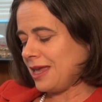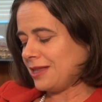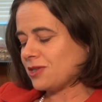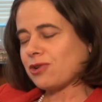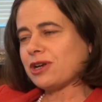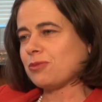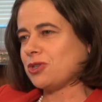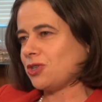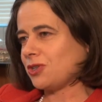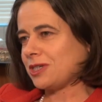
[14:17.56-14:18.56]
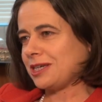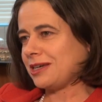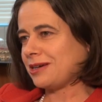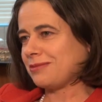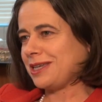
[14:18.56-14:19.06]
It's a great
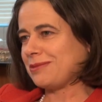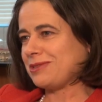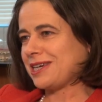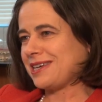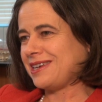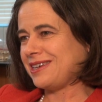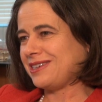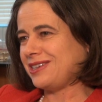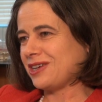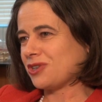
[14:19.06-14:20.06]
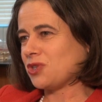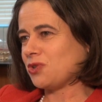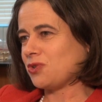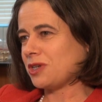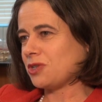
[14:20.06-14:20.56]
opportunity. I mean, taking young
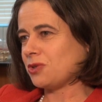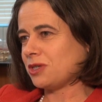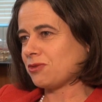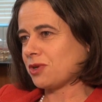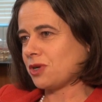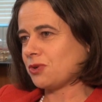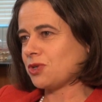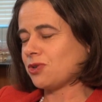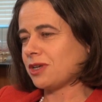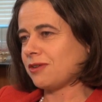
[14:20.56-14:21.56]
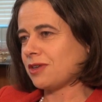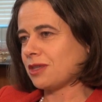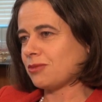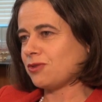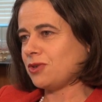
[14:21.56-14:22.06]
children into a different culture and giving
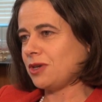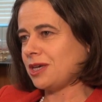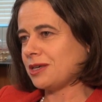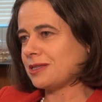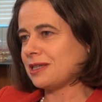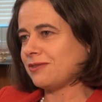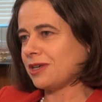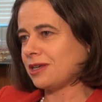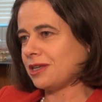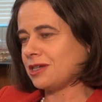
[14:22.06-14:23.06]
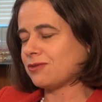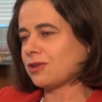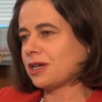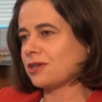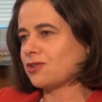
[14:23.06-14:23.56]
them a few years living in a
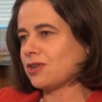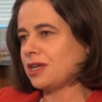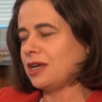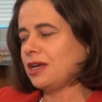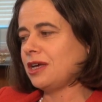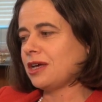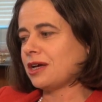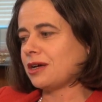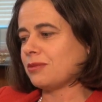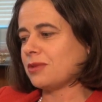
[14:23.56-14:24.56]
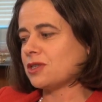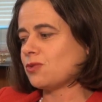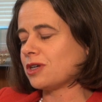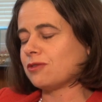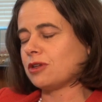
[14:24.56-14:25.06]
different country is a
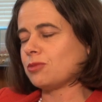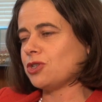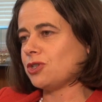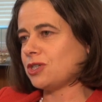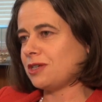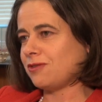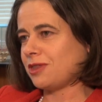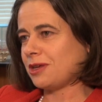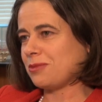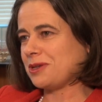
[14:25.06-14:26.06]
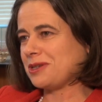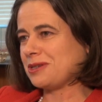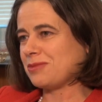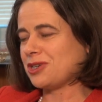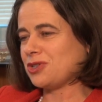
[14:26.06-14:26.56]
wonderful opportunity for them.
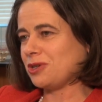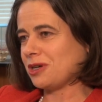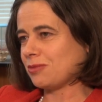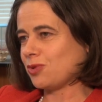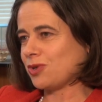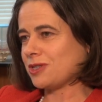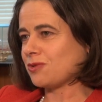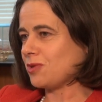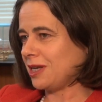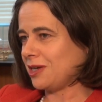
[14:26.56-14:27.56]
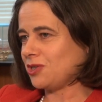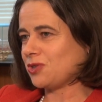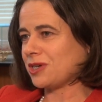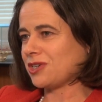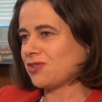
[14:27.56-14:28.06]
And my two young boys are really
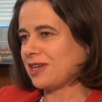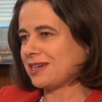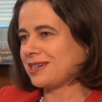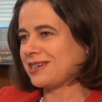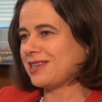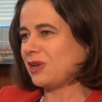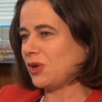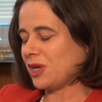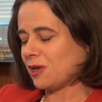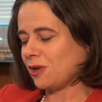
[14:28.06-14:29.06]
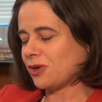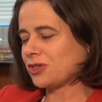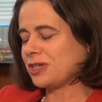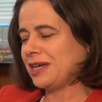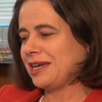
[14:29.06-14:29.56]
enjoying Sri Lanka. They're learning a
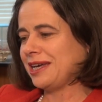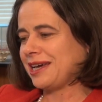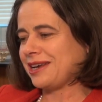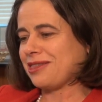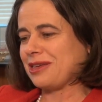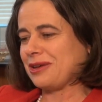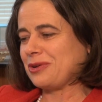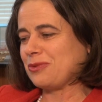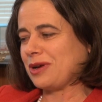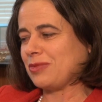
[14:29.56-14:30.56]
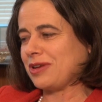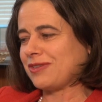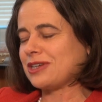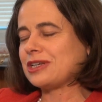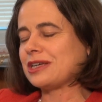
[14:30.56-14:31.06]
lot. And I think when we
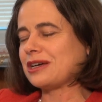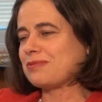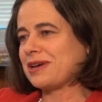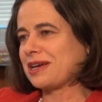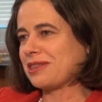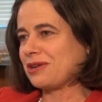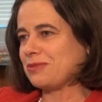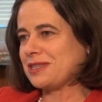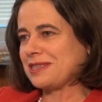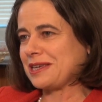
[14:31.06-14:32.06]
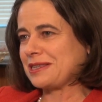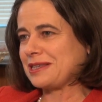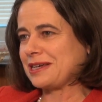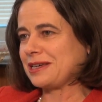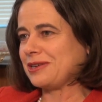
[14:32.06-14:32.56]
eventually come back, they'll miss things
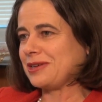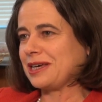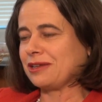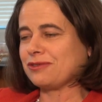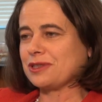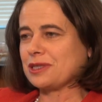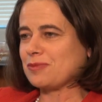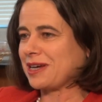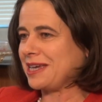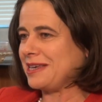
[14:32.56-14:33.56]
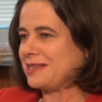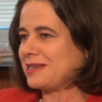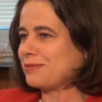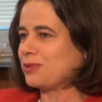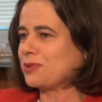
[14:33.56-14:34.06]
like, you know, elephants, monkeys,
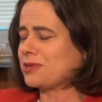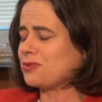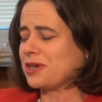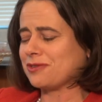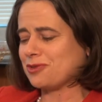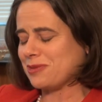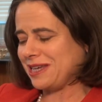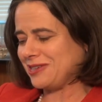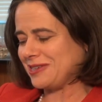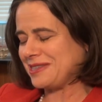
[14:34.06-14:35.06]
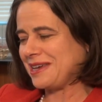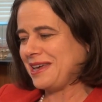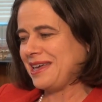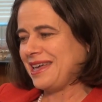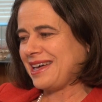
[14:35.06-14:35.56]
temples and wonderful beaches.
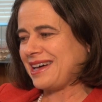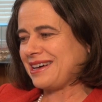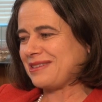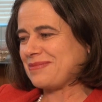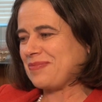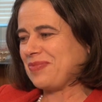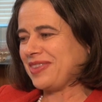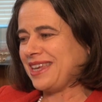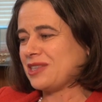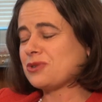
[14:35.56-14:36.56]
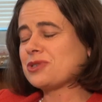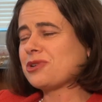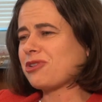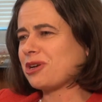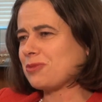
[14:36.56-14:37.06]
It's also
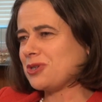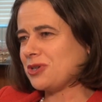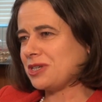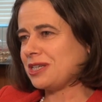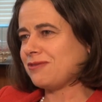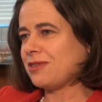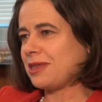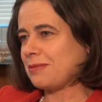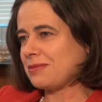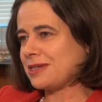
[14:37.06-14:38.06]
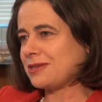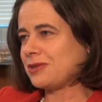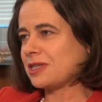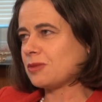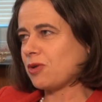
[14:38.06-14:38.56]
a great opportunity for them to
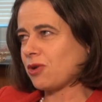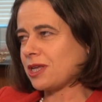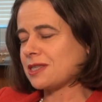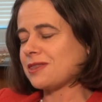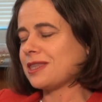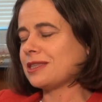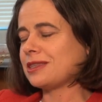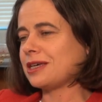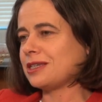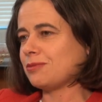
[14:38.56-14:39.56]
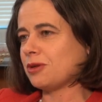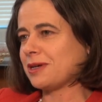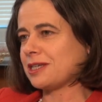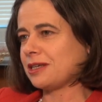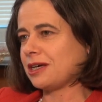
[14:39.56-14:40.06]
experience that
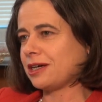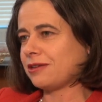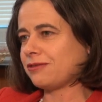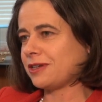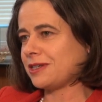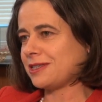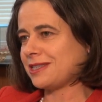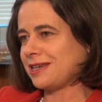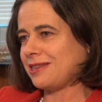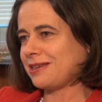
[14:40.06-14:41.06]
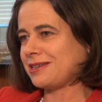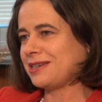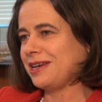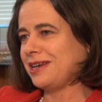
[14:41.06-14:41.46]
diplomatic life and to see that